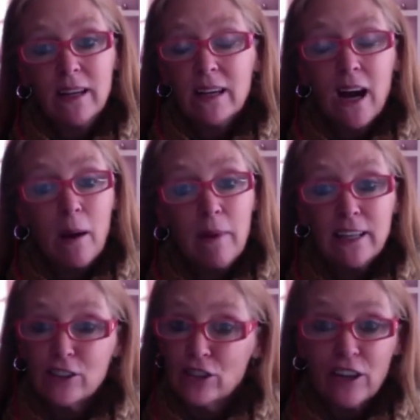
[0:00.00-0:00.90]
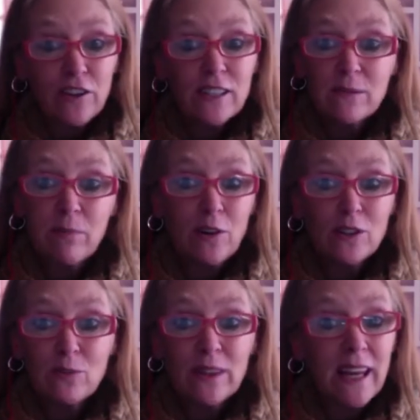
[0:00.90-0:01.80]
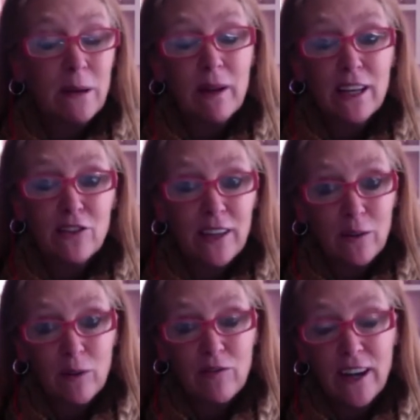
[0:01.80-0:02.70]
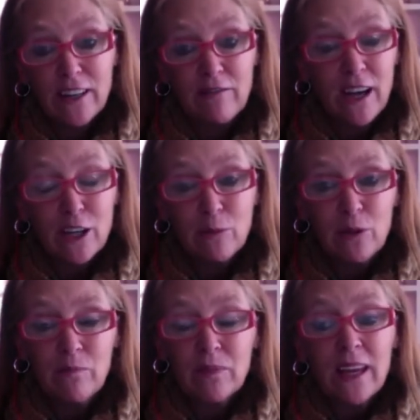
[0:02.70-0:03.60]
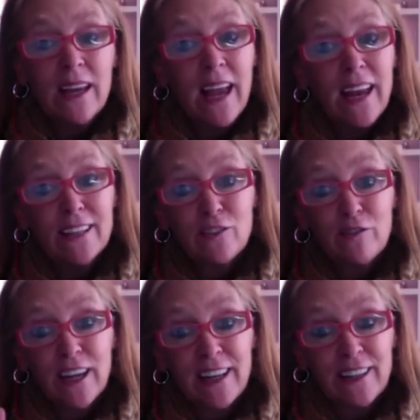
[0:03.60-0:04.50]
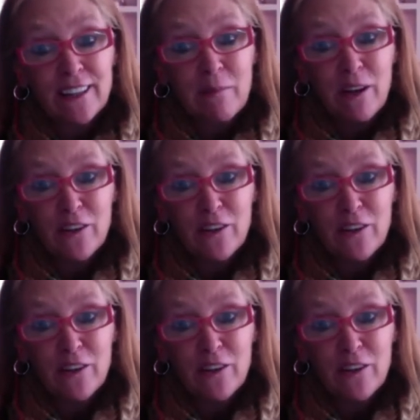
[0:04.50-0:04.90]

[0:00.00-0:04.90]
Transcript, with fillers: comment, share this post with anybody you think would find it valuable, and don't forget click the bell